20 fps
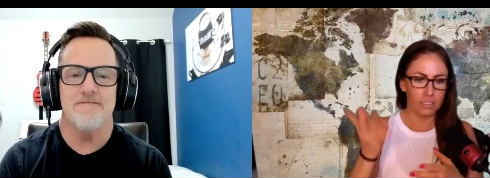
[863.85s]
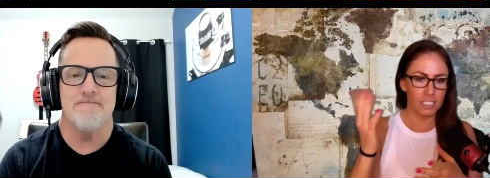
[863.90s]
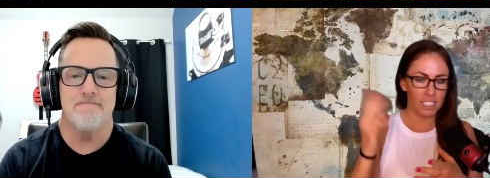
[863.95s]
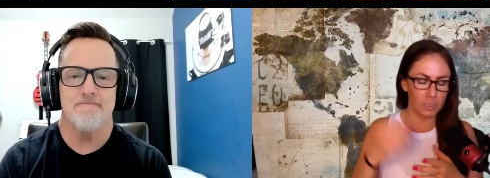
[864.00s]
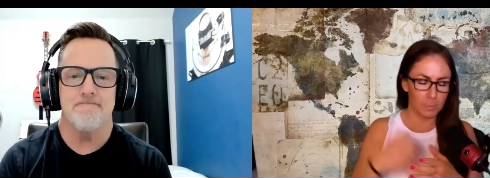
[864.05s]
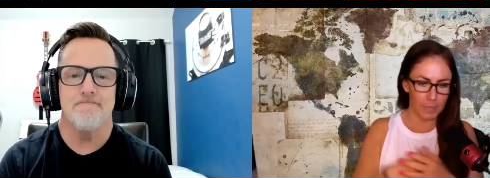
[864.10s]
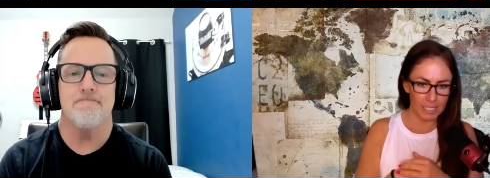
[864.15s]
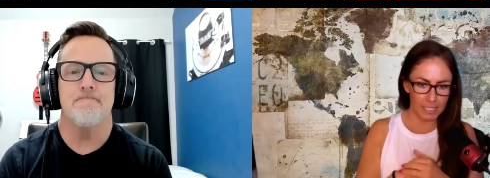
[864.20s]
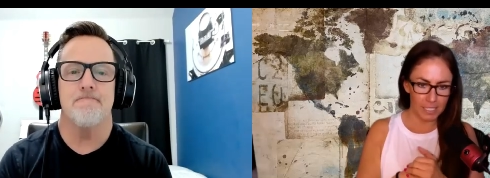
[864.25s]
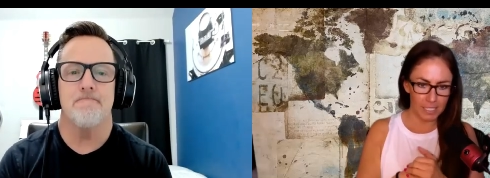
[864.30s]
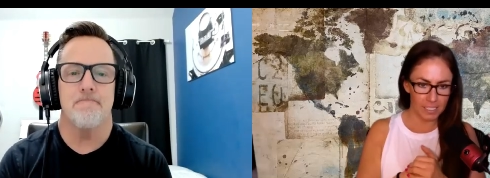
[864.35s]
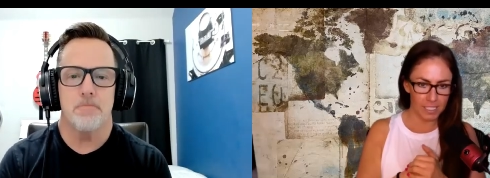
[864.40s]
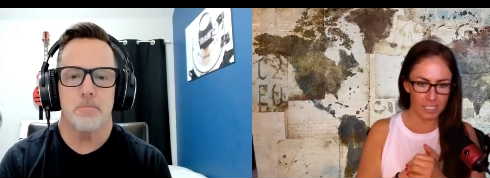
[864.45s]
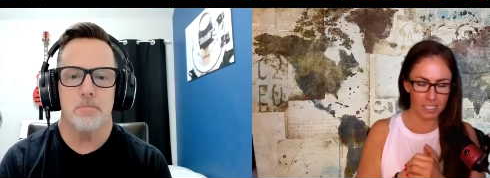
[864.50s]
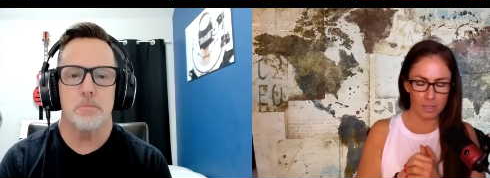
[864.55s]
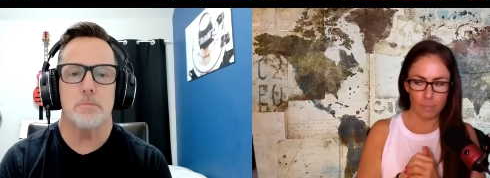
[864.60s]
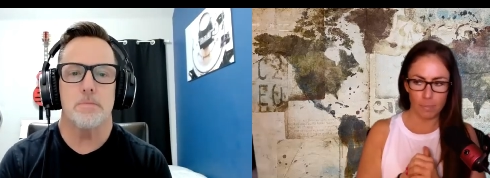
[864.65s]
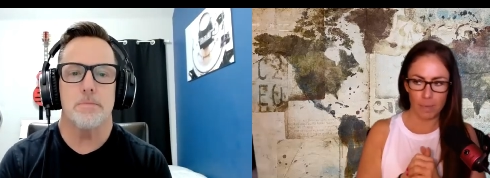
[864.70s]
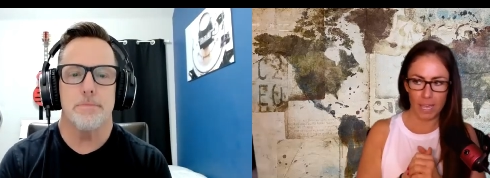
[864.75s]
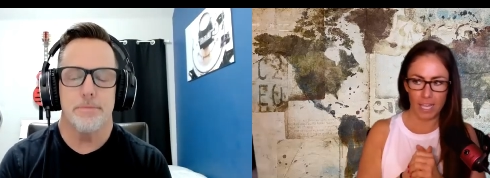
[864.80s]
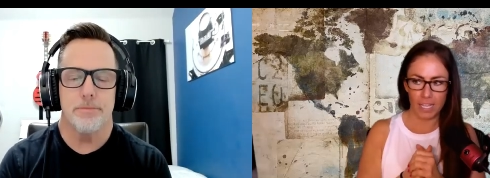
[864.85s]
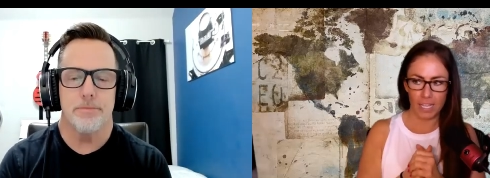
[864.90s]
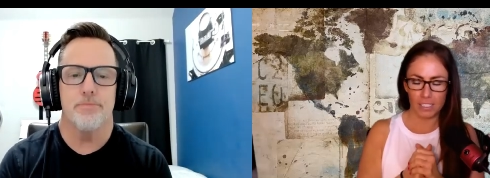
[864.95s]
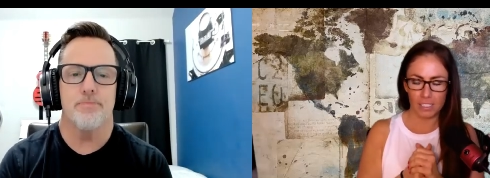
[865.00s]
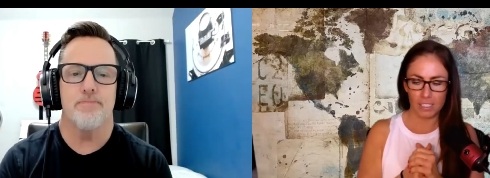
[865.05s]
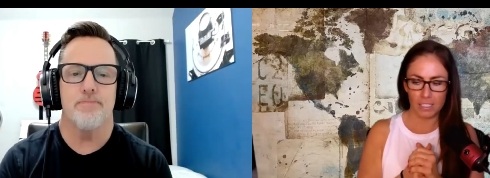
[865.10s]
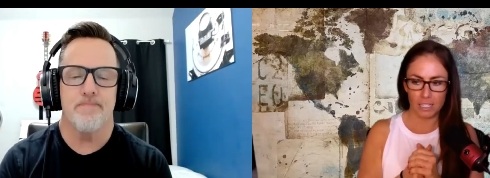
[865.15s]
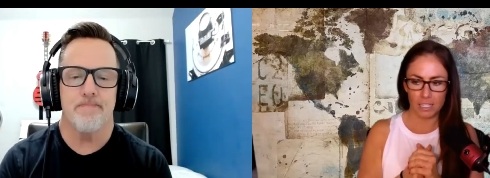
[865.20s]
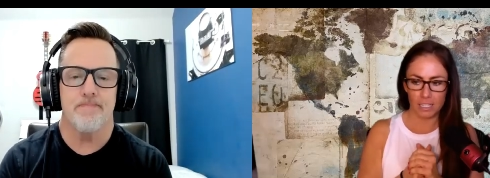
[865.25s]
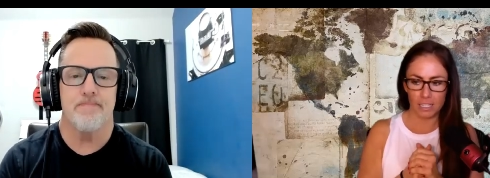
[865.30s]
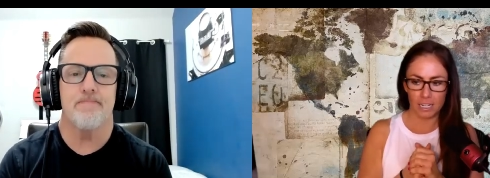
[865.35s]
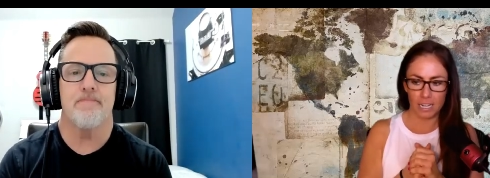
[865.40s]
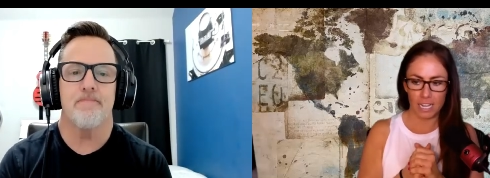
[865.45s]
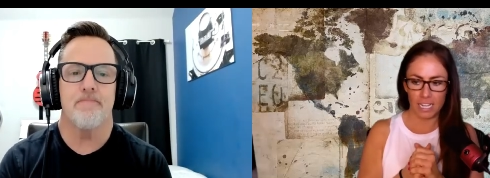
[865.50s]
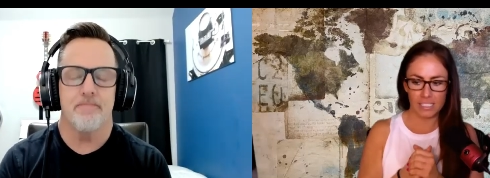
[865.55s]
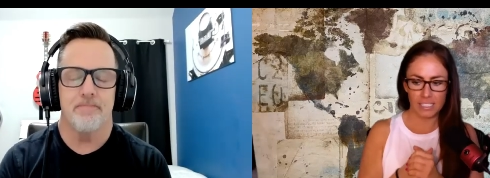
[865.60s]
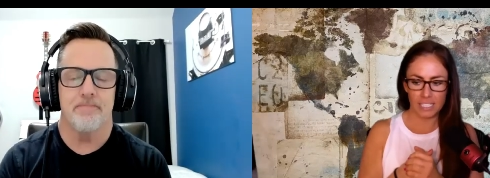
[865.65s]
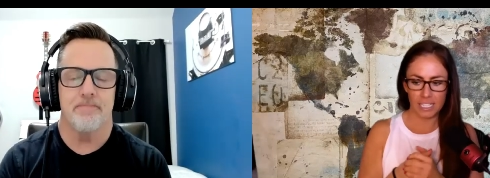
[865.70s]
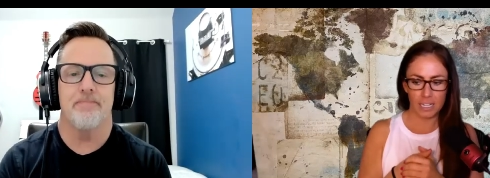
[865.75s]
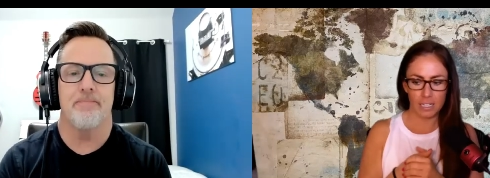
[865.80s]
Speaker 1: Dispenza says it best, and
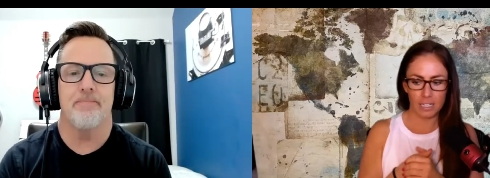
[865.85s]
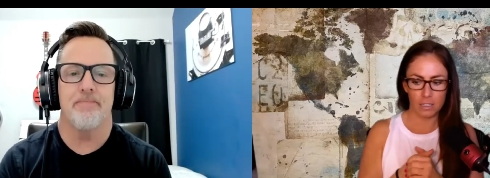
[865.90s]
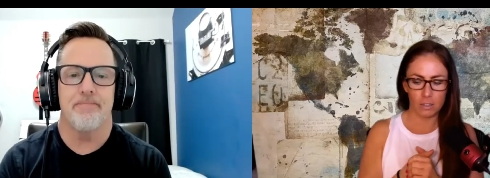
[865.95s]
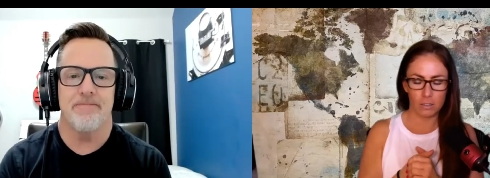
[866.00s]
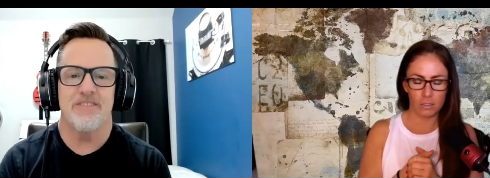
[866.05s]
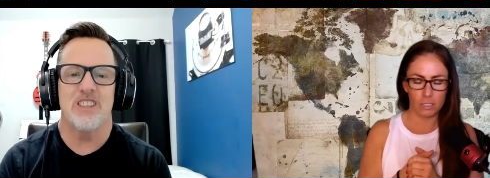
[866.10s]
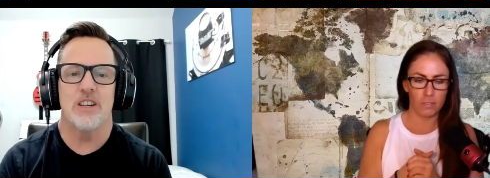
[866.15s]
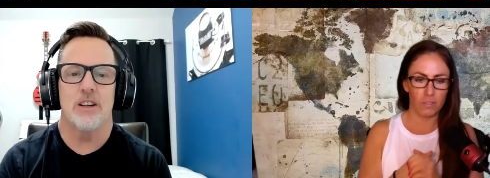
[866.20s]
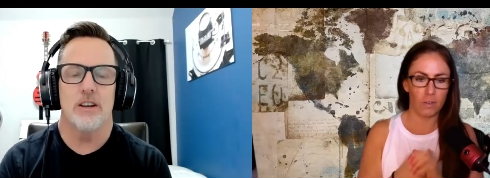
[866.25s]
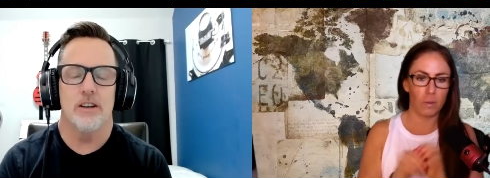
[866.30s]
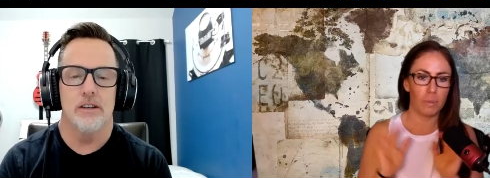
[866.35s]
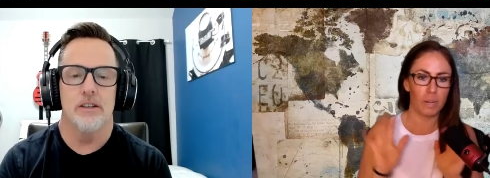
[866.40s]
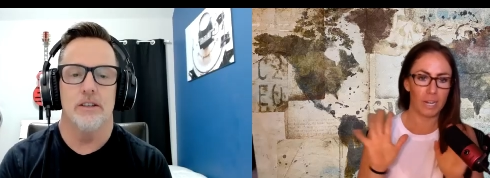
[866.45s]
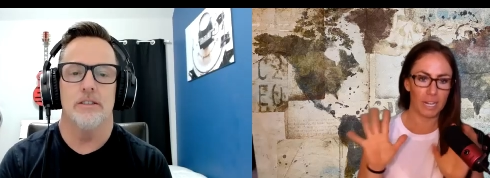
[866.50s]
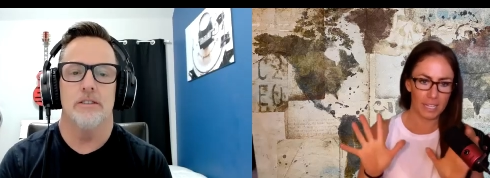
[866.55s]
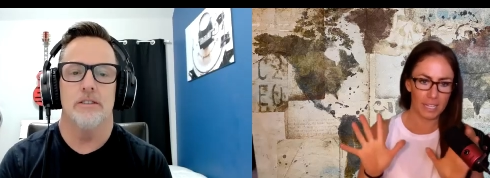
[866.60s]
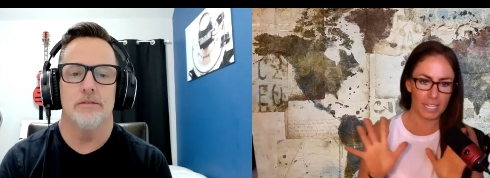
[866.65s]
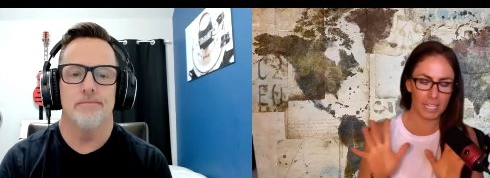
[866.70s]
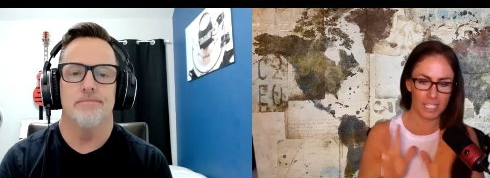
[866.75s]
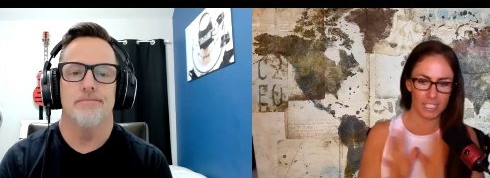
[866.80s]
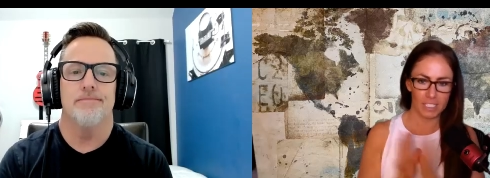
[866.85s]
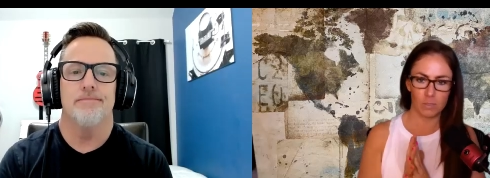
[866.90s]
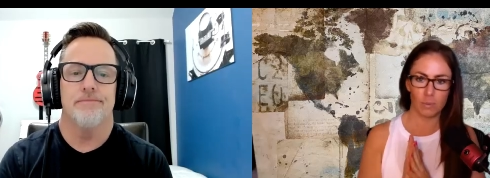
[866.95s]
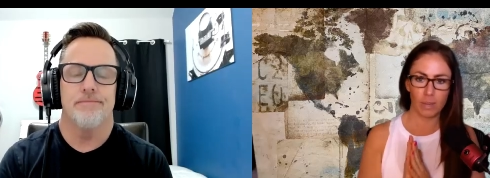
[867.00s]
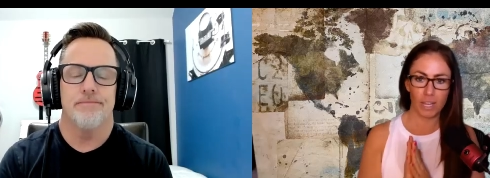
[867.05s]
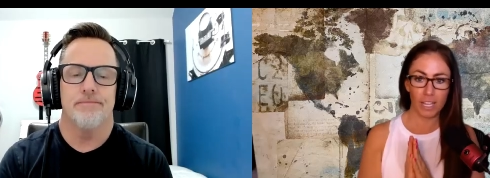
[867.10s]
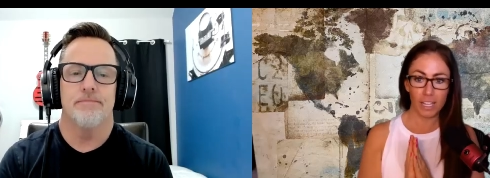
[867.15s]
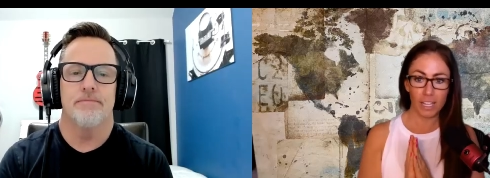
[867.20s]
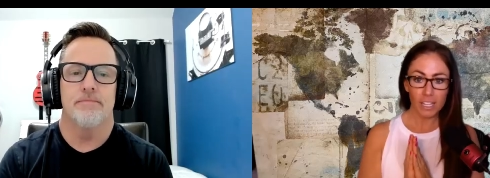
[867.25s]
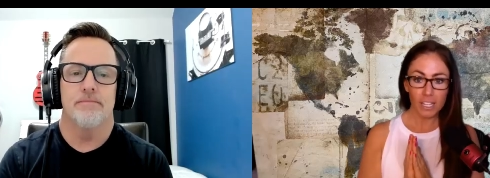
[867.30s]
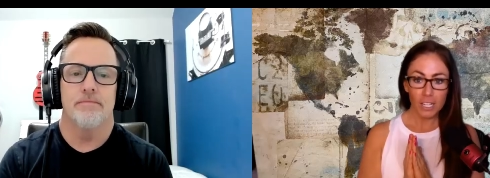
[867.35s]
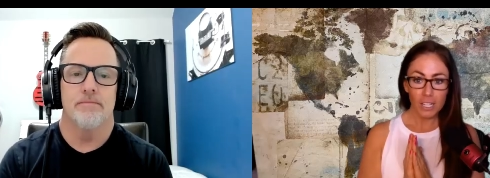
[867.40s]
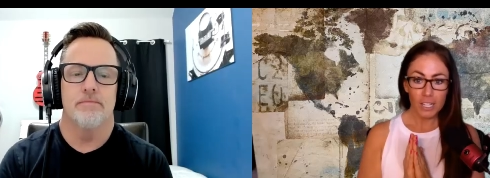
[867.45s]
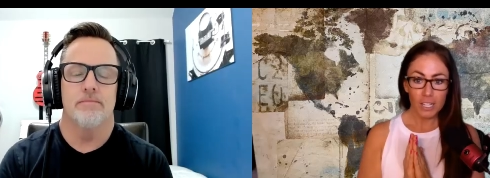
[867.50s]
I say it a little different, but I like his way.